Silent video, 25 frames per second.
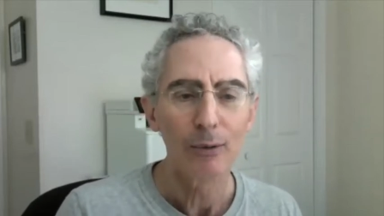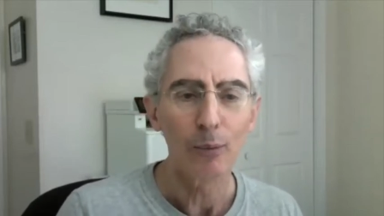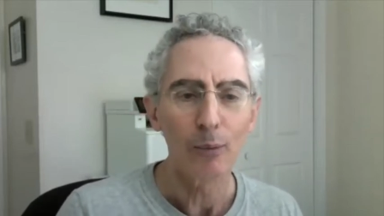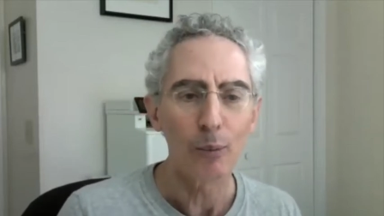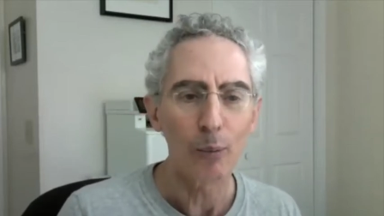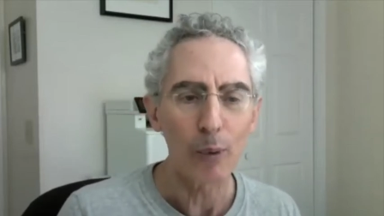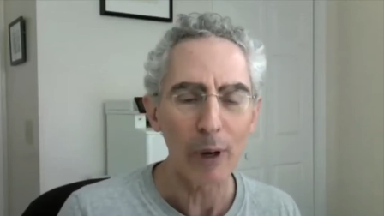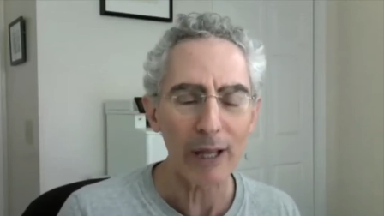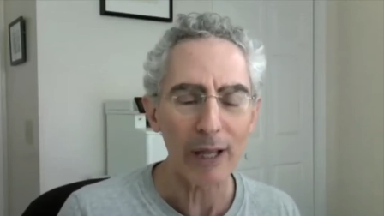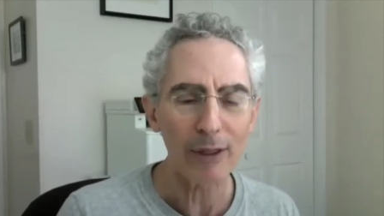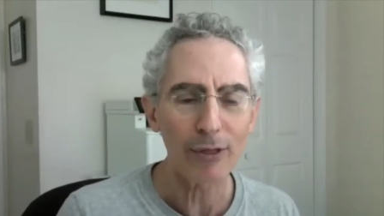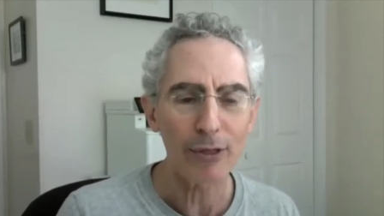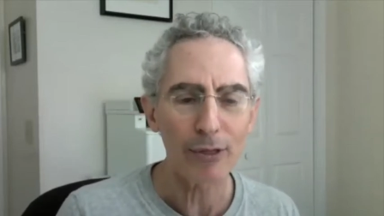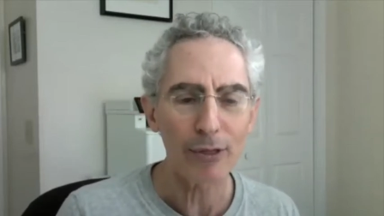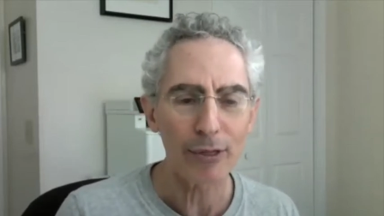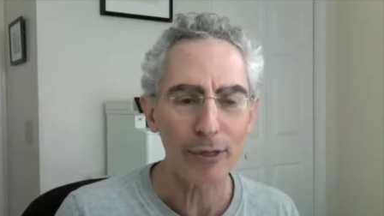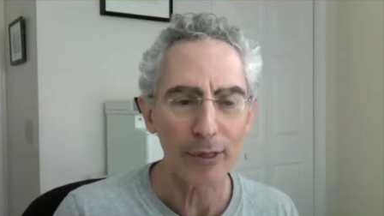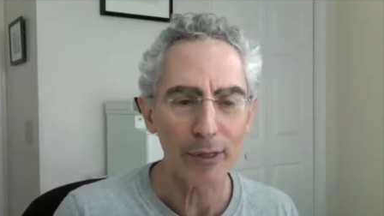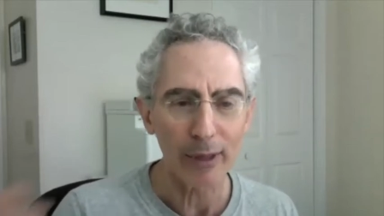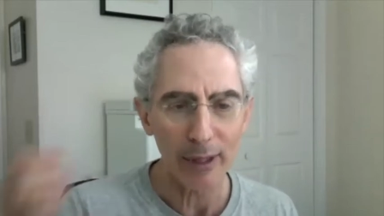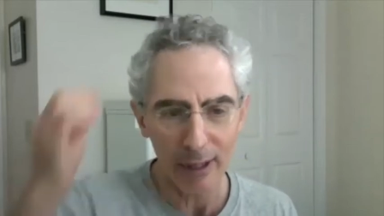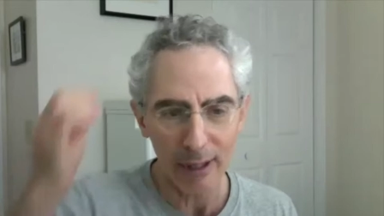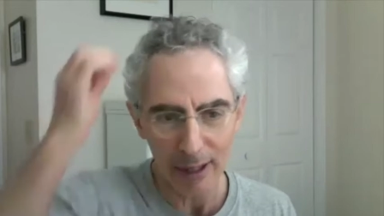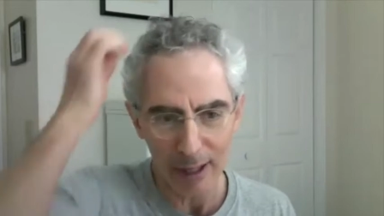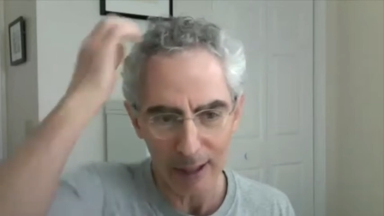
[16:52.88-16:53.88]
with,
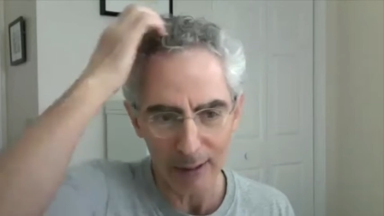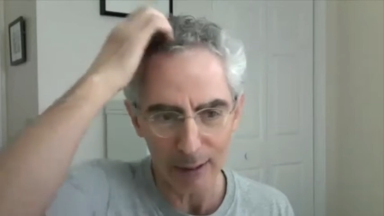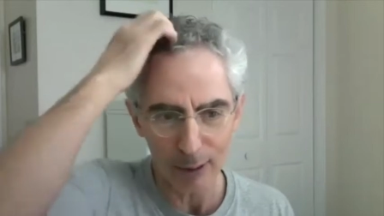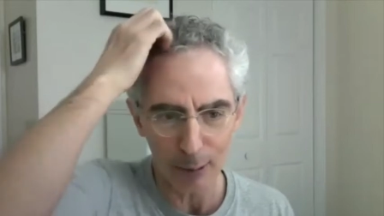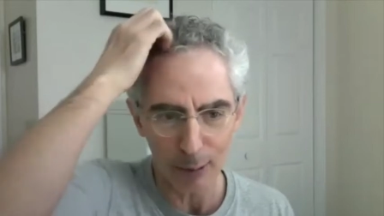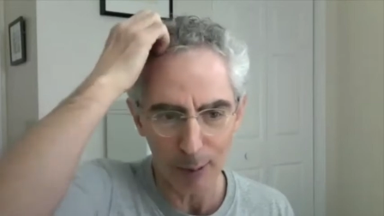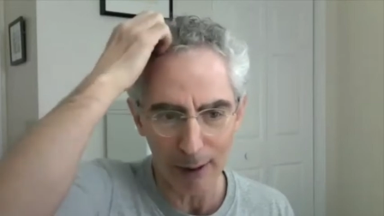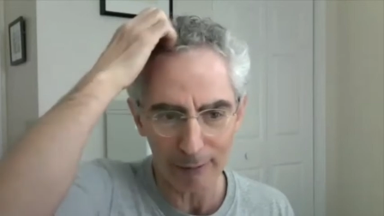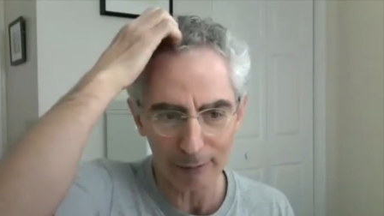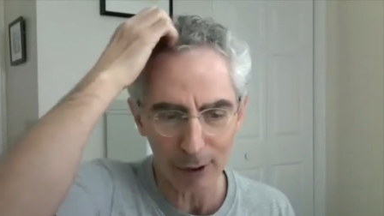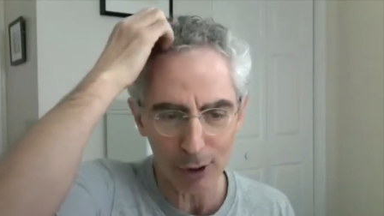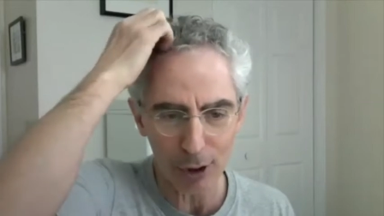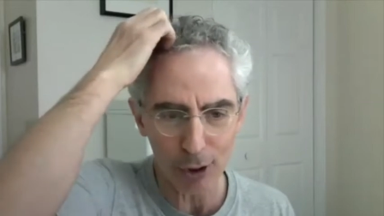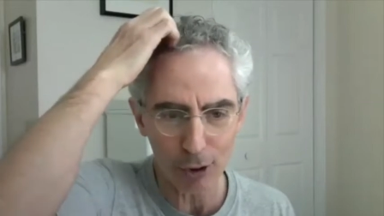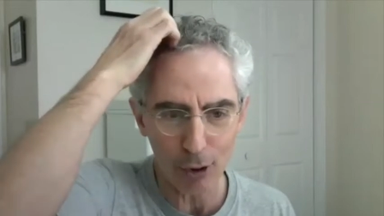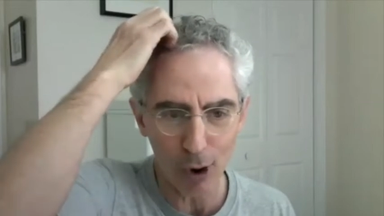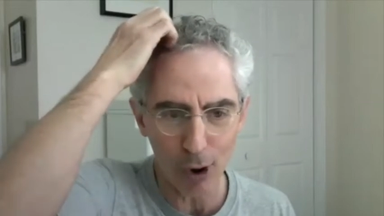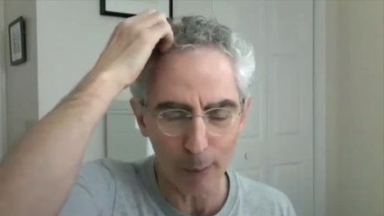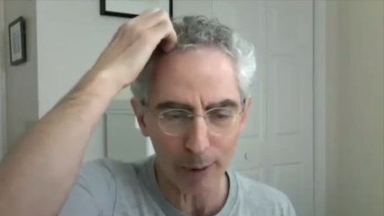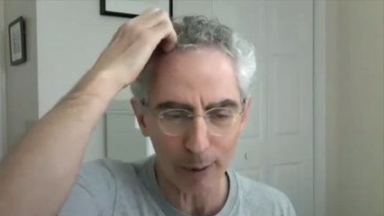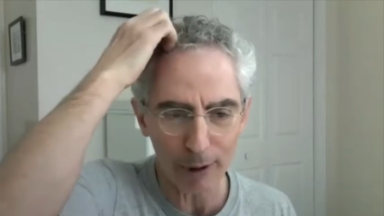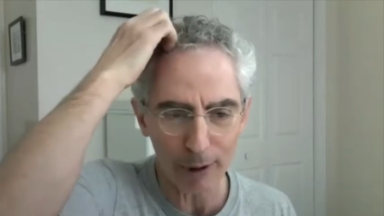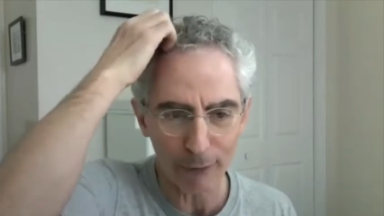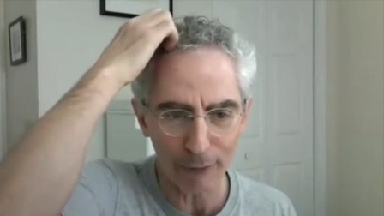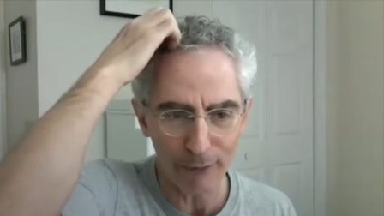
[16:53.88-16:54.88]
do we have to start
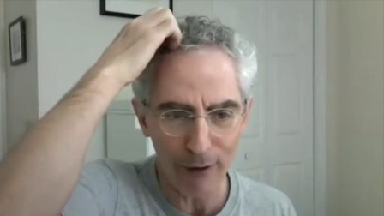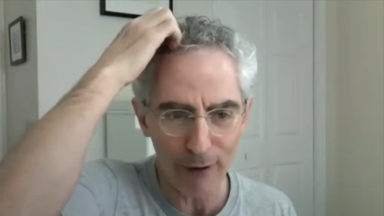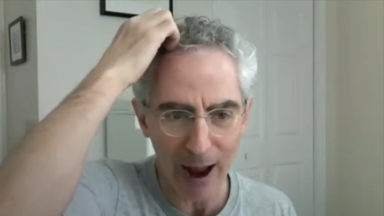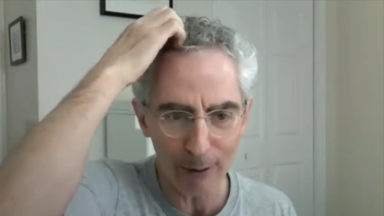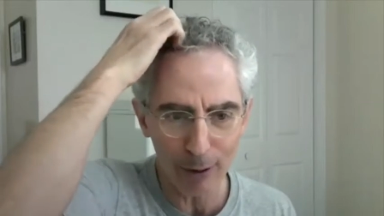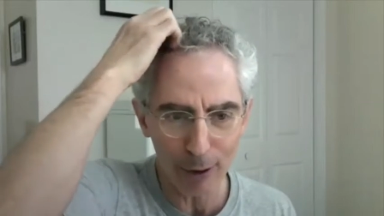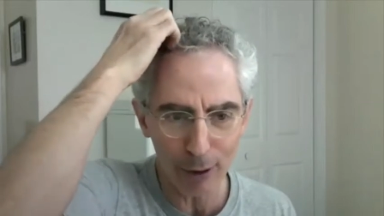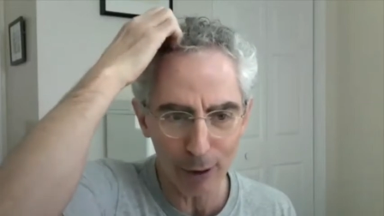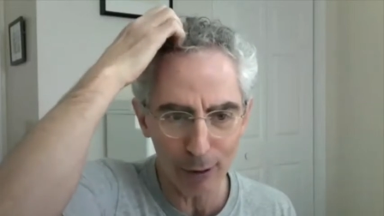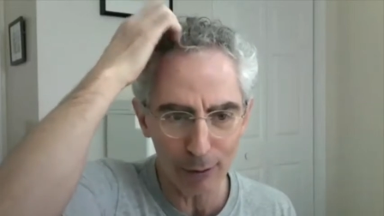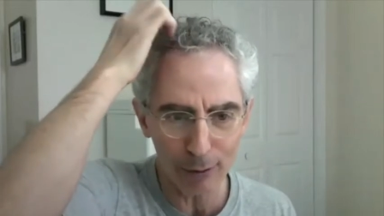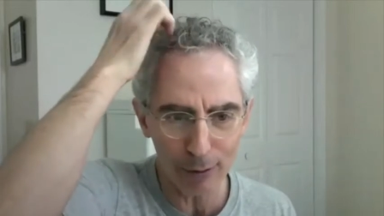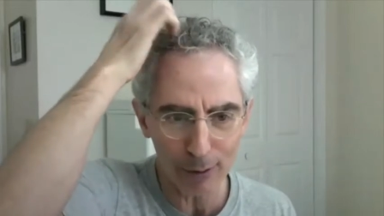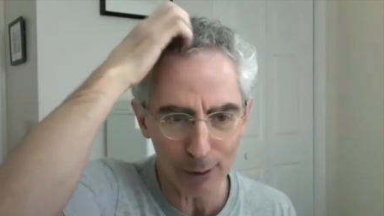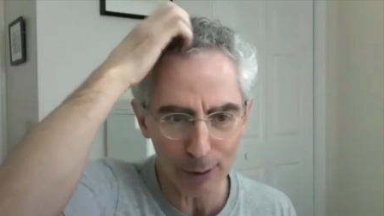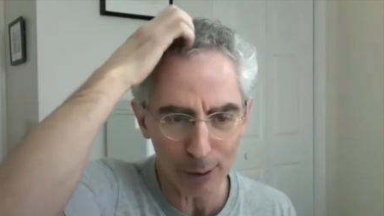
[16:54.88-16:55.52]
with the founder?